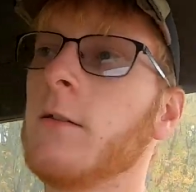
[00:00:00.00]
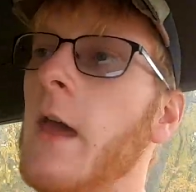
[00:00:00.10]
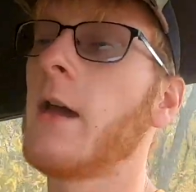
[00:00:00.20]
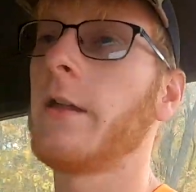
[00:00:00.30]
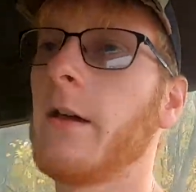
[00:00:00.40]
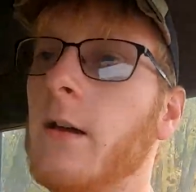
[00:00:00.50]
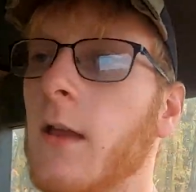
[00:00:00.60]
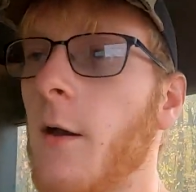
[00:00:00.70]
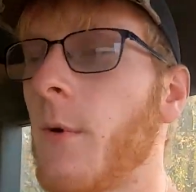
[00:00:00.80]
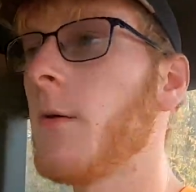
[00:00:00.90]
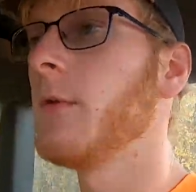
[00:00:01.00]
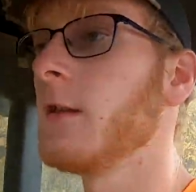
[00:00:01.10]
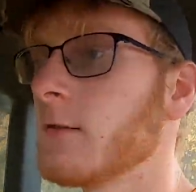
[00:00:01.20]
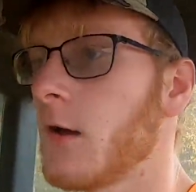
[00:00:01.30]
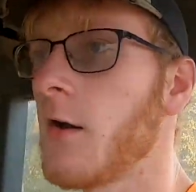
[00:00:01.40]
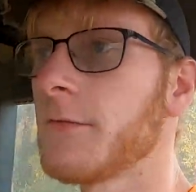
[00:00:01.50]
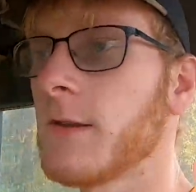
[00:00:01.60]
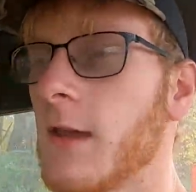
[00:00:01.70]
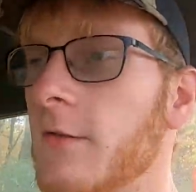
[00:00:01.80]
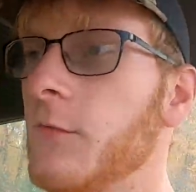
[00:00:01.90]
Dad got my beans off
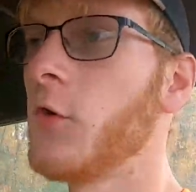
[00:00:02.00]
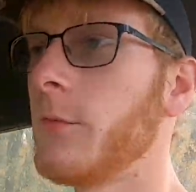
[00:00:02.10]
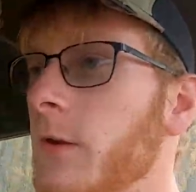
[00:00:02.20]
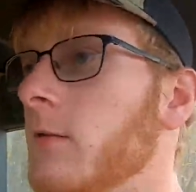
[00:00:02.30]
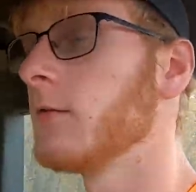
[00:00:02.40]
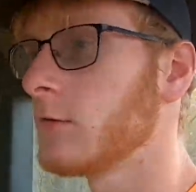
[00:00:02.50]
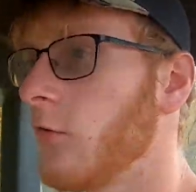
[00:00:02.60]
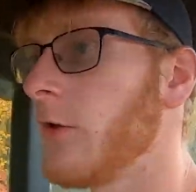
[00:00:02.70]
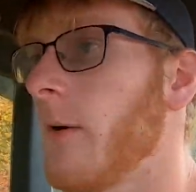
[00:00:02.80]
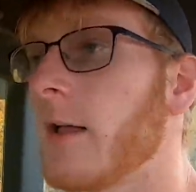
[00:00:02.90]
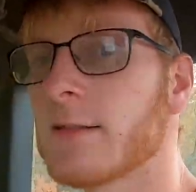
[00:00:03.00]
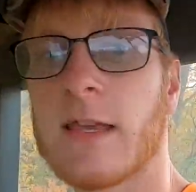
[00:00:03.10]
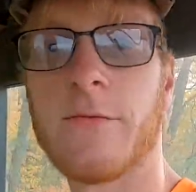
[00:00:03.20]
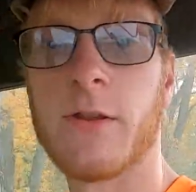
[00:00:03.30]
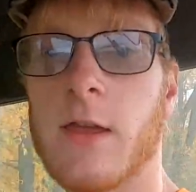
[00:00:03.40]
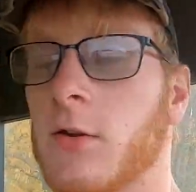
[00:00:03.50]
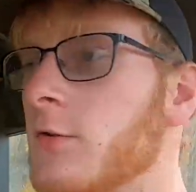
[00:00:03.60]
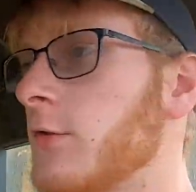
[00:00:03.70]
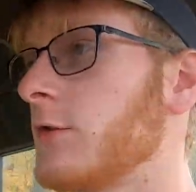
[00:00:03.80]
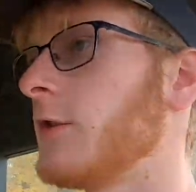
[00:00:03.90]
today for me. It's only about 7
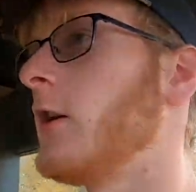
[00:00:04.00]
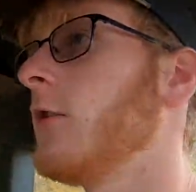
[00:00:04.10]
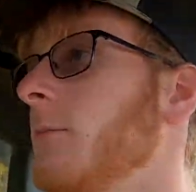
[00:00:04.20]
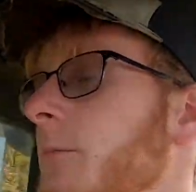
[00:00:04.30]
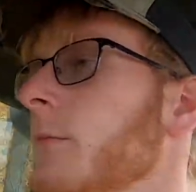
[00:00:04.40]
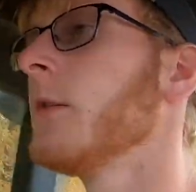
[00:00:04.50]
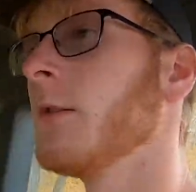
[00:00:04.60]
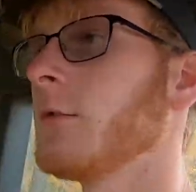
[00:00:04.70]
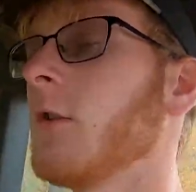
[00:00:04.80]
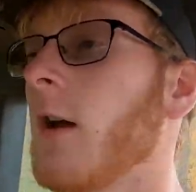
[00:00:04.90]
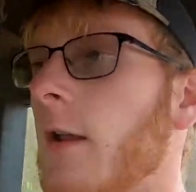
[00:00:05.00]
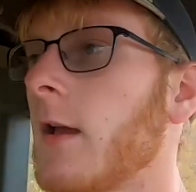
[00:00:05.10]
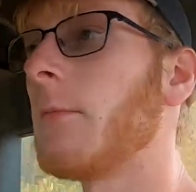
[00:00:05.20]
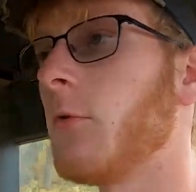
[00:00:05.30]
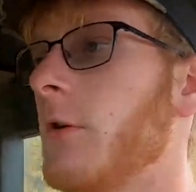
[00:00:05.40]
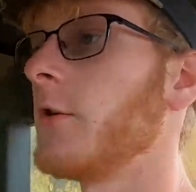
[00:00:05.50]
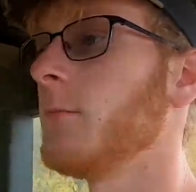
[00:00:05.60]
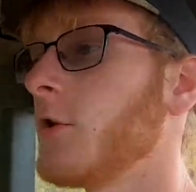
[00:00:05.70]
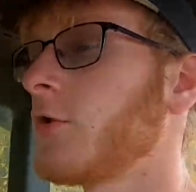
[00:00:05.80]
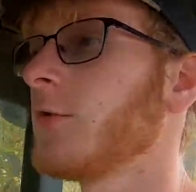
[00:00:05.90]
acres or so. So I got a couple
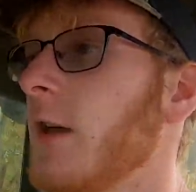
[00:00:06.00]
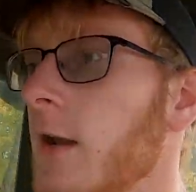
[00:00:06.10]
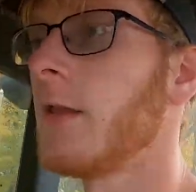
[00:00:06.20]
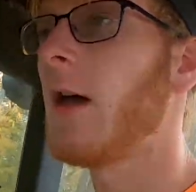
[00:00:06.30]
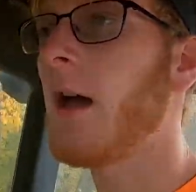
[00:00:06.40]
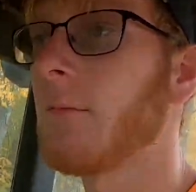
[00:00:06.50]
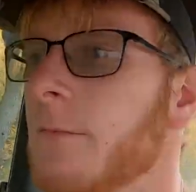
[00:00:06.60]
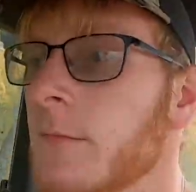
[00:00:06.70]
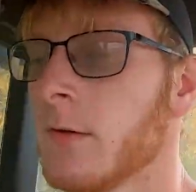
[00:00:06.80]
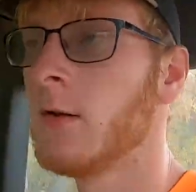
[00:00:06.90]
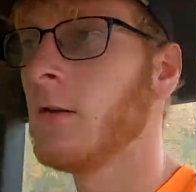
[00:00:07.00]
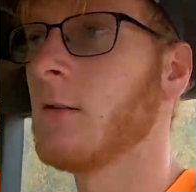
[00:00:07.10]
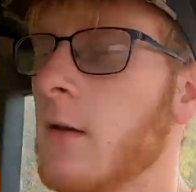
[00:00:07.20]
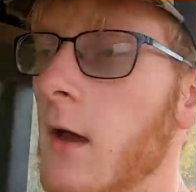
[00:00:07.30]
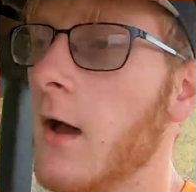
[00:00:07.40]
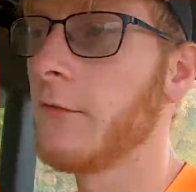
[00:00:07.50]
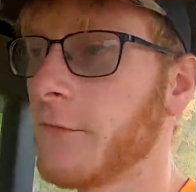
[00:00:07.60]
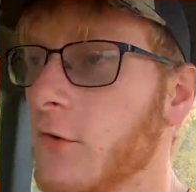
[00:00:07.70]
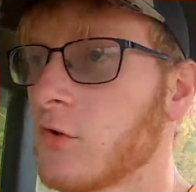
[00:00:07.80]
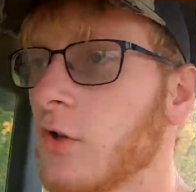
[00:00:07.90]
hundred bushels out of that.
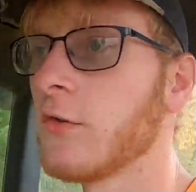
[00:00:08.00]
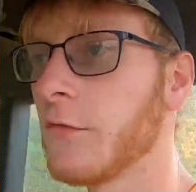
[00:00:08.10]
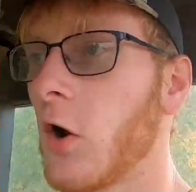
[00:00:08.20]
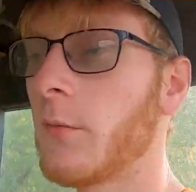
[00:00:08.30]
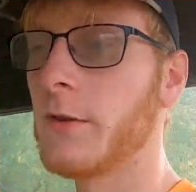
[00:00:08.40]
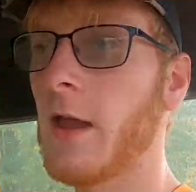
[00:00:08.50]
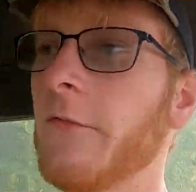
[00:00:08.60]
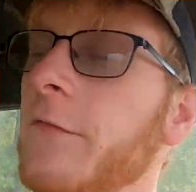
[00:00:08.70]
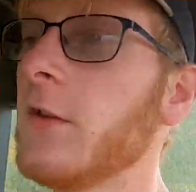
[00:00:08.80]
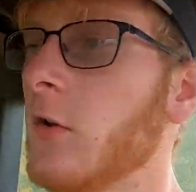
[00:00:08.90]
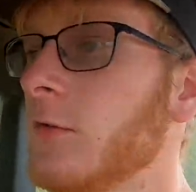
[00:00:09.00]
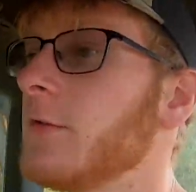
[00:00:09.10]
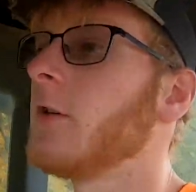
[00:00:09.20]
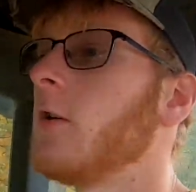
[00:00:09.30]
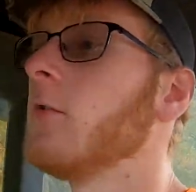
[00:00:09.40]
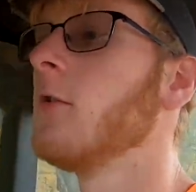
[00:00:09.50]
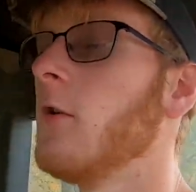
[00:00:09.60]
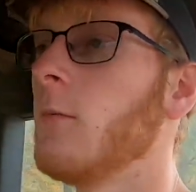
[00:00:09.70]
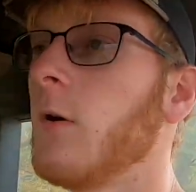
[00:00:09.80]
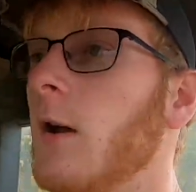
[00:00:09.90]
First year farming that field, so
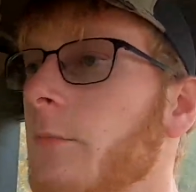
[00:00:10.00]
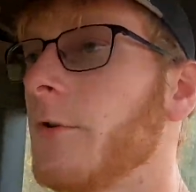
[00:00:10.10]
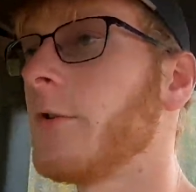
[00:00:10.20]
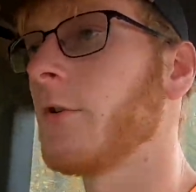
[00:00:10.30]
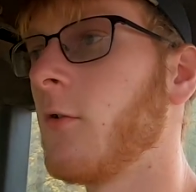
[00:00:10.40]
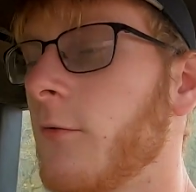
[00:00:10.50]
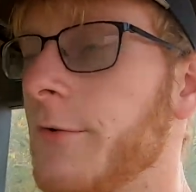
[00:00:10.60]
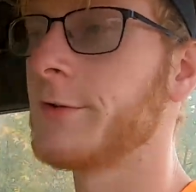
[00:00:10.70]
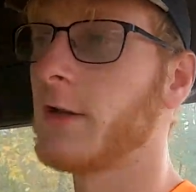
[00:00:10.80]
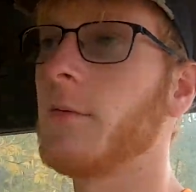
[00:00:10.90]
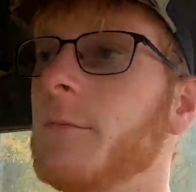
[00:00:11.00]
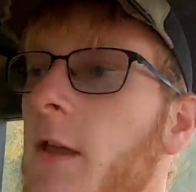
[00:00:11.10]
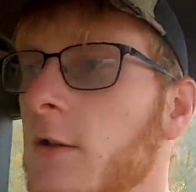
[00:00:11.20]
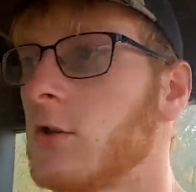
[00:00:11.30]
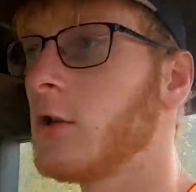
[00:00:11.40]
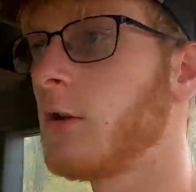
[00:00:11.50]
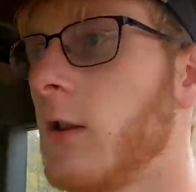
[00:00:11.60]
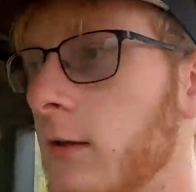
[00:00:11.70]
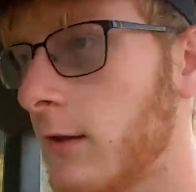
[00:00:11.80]
probably put her to corn or something next year like